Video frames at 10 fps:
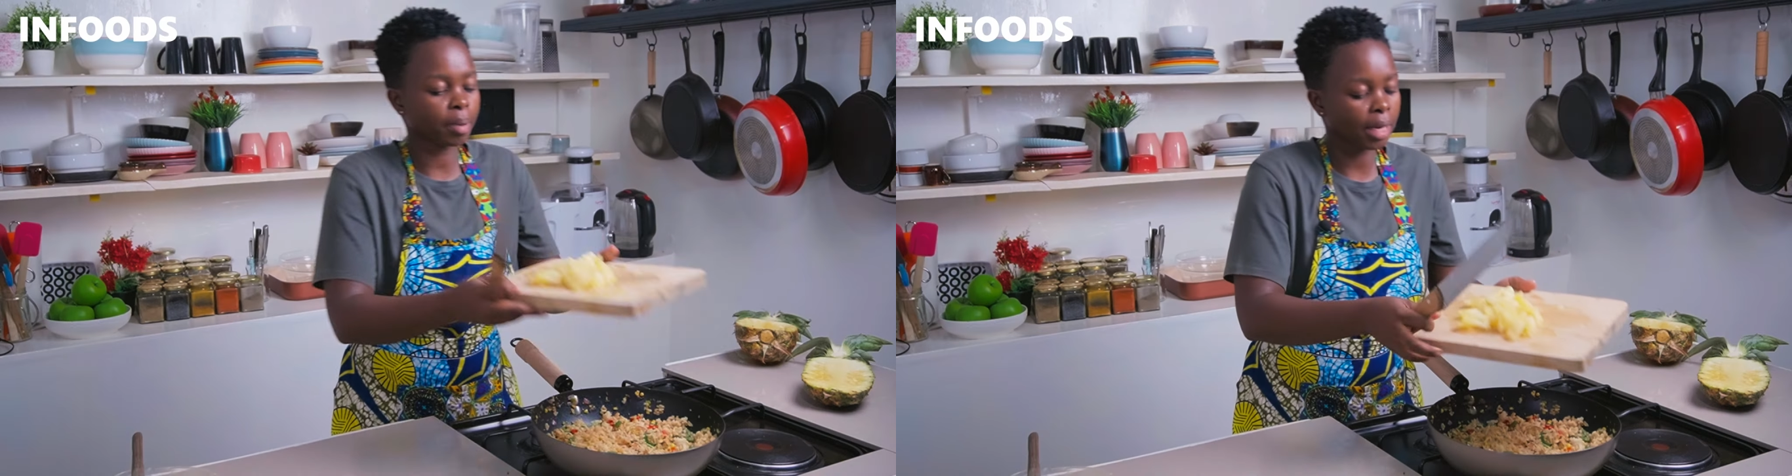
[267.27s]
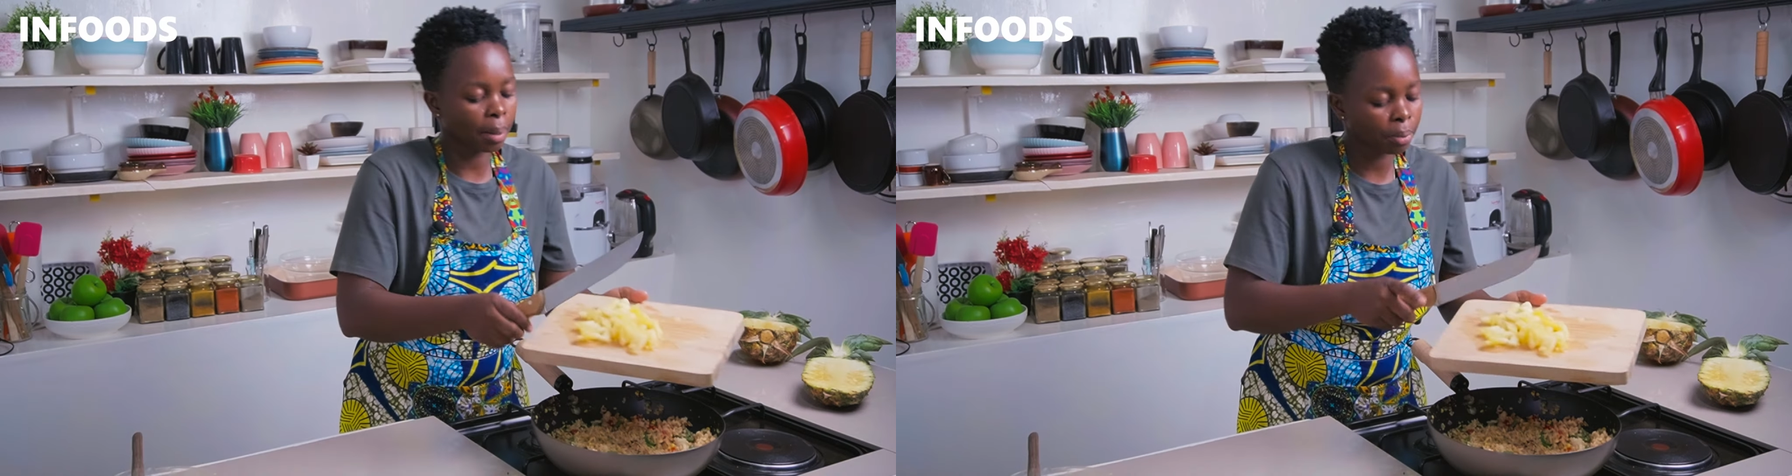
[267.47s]

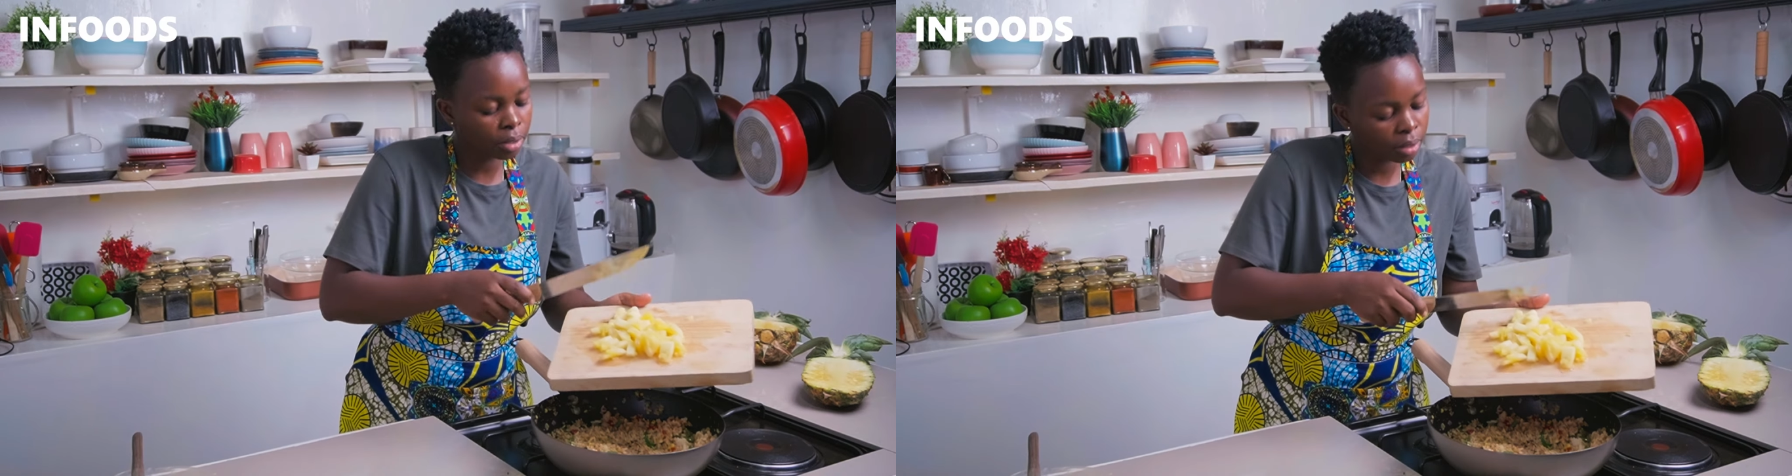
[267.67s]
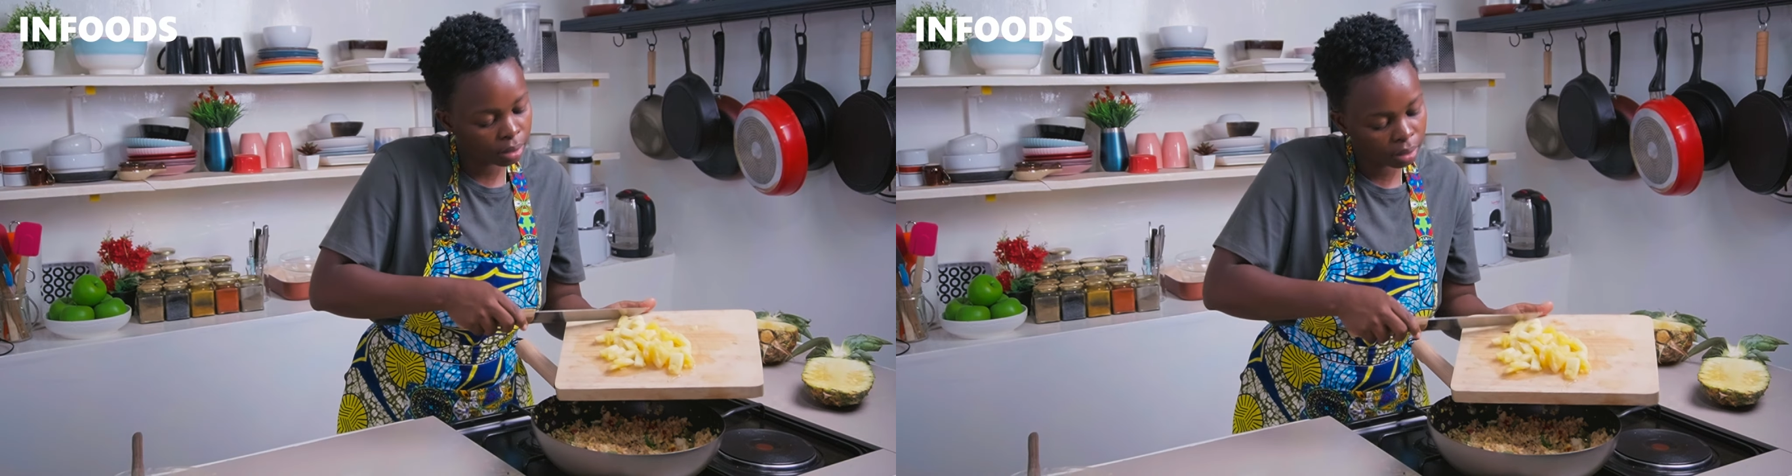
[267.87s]

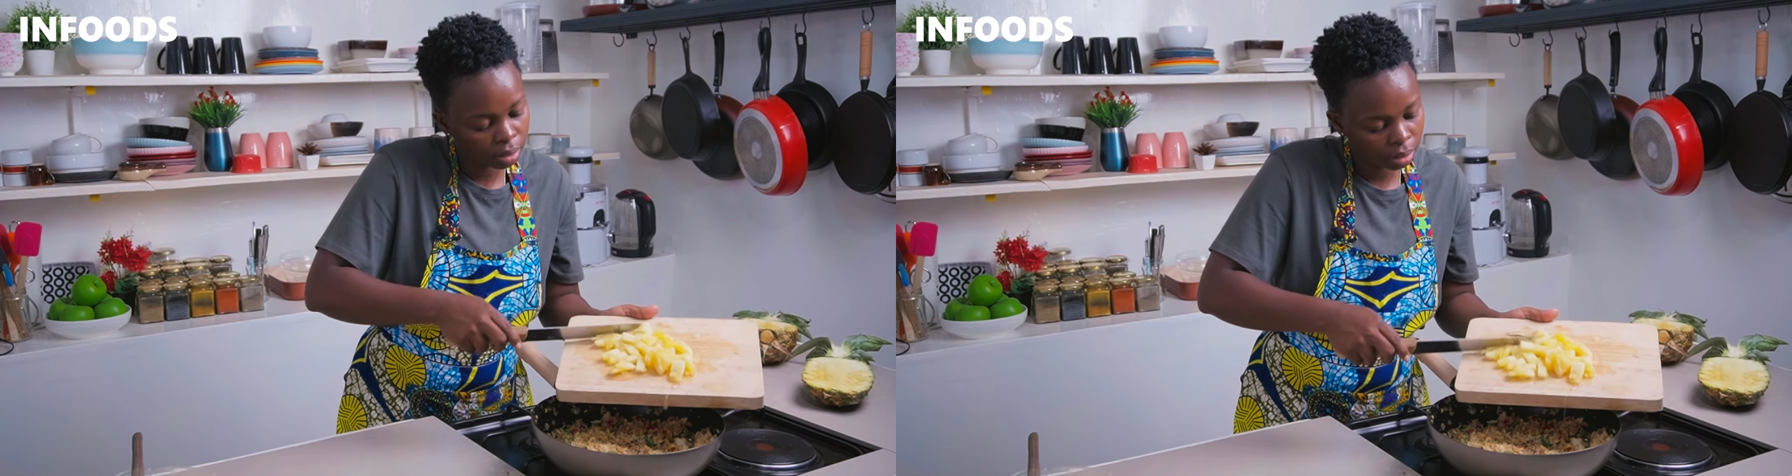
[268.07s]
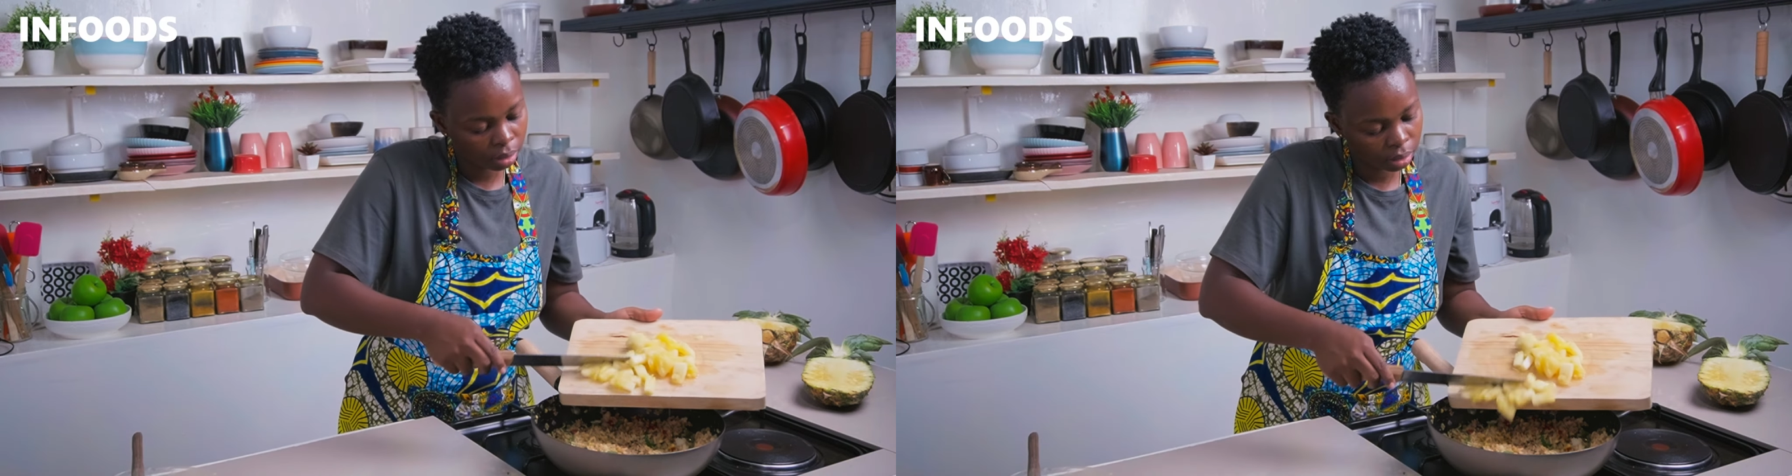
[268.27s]
pineapples
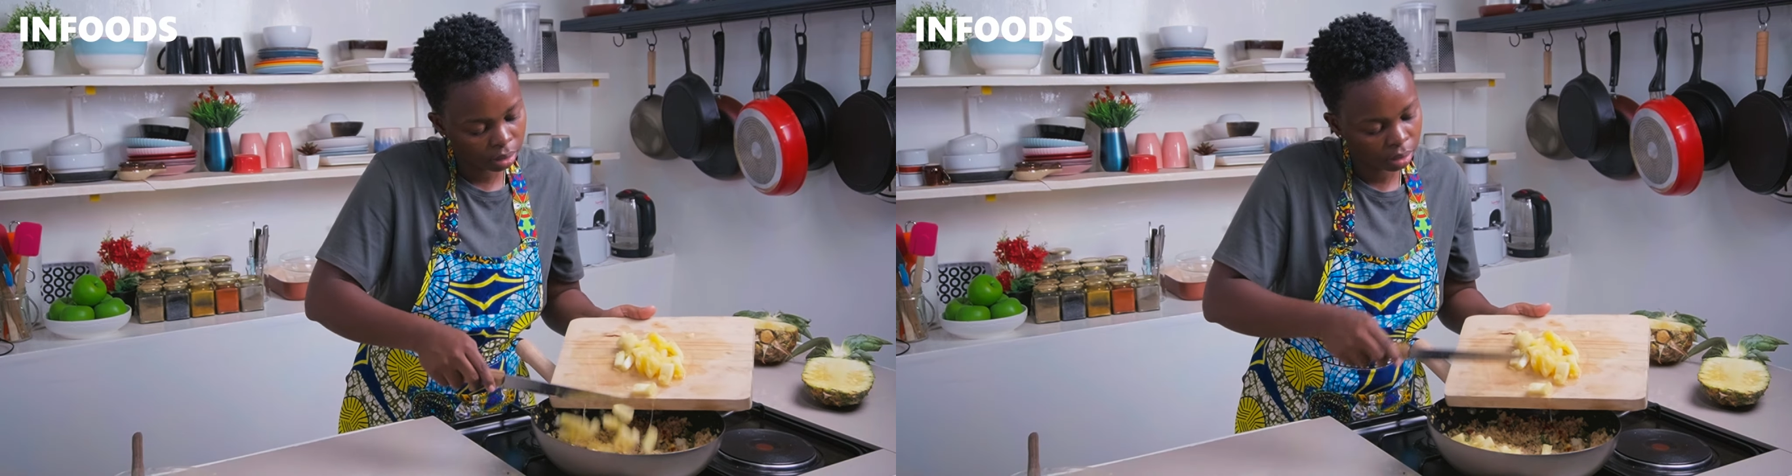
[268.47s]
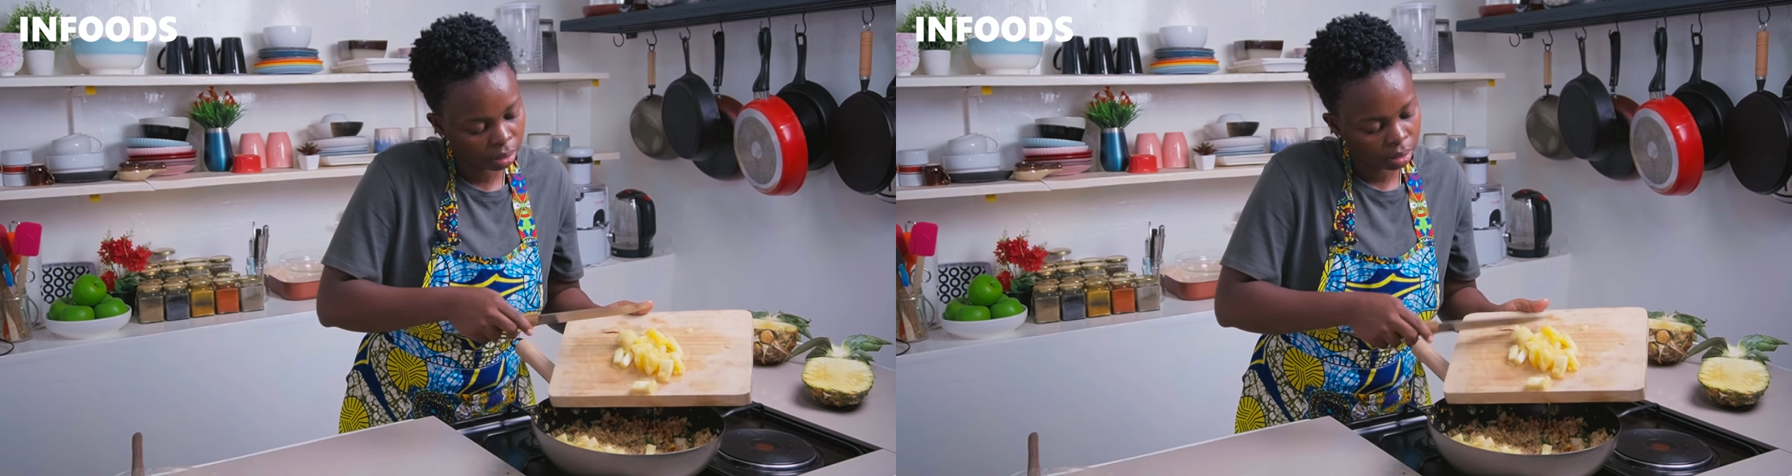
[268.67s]

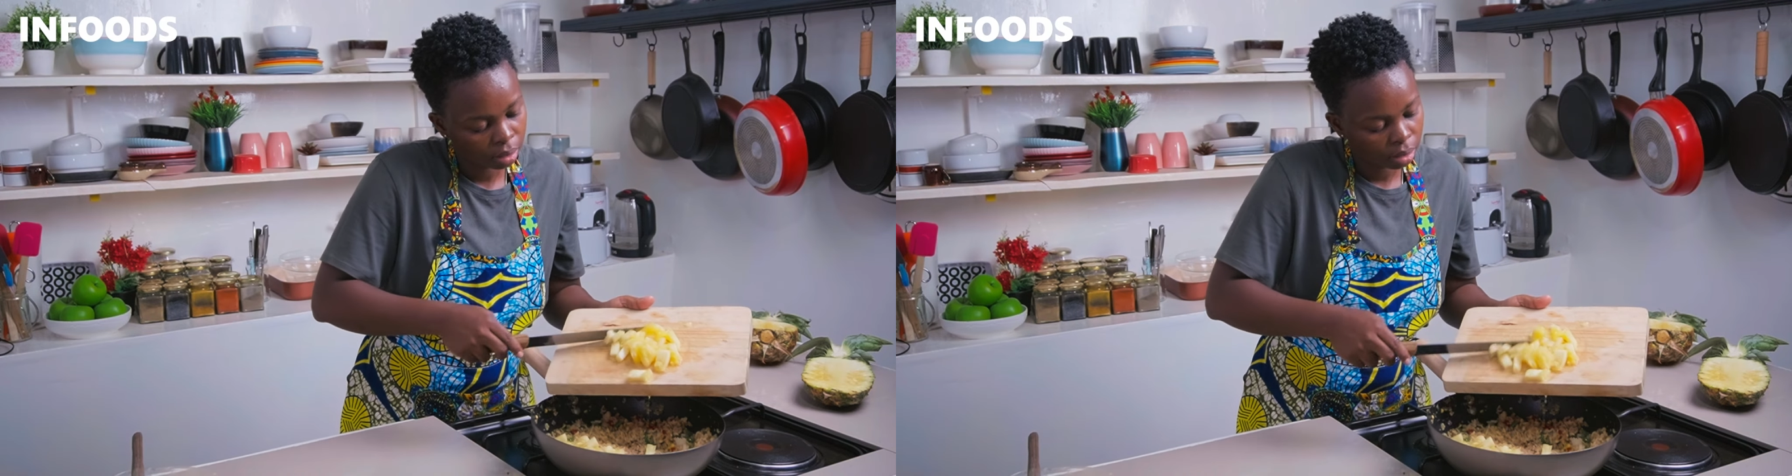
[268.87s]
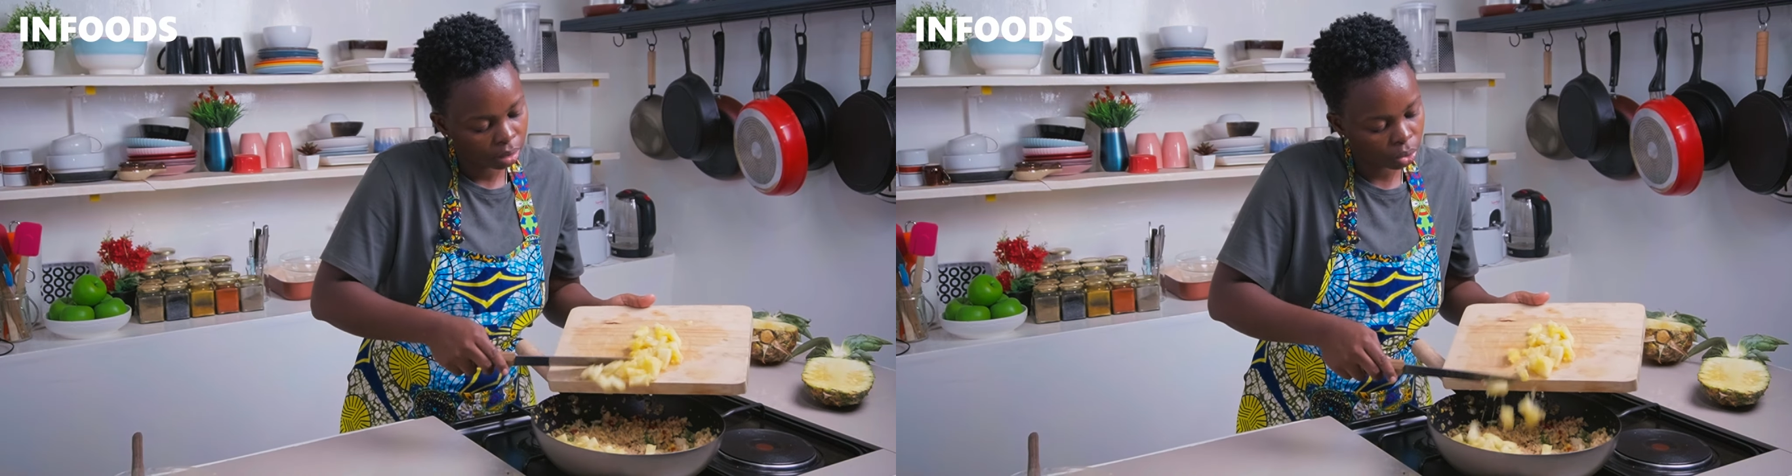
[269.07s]

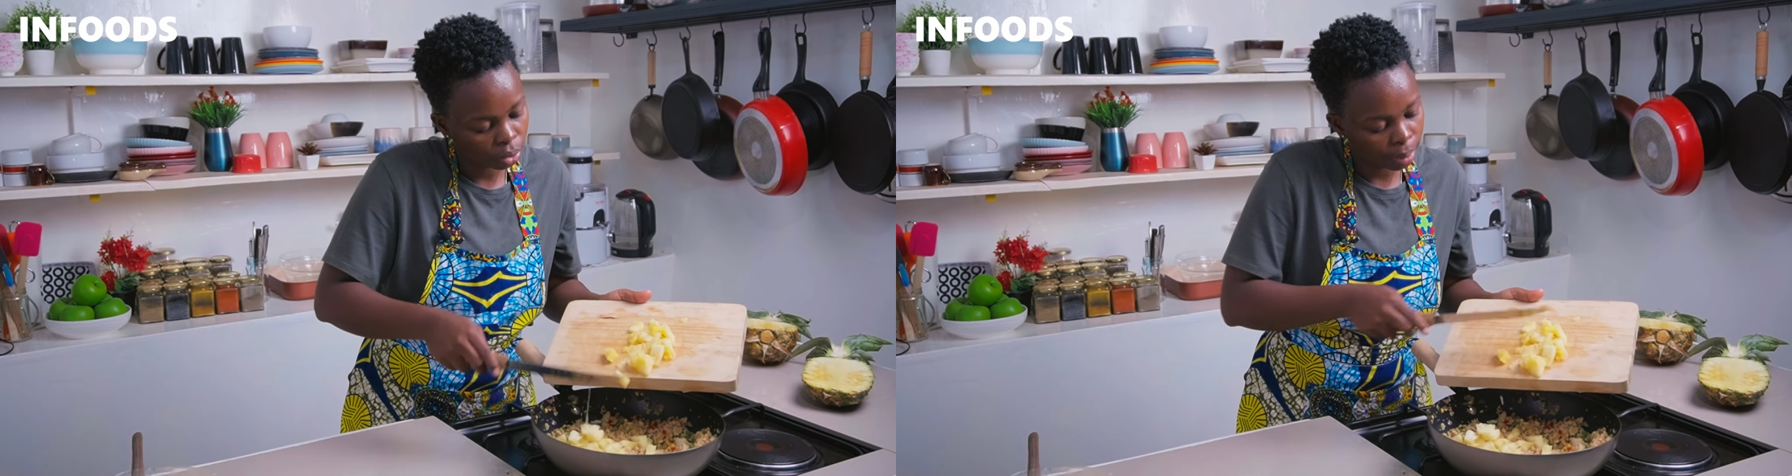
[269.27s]
into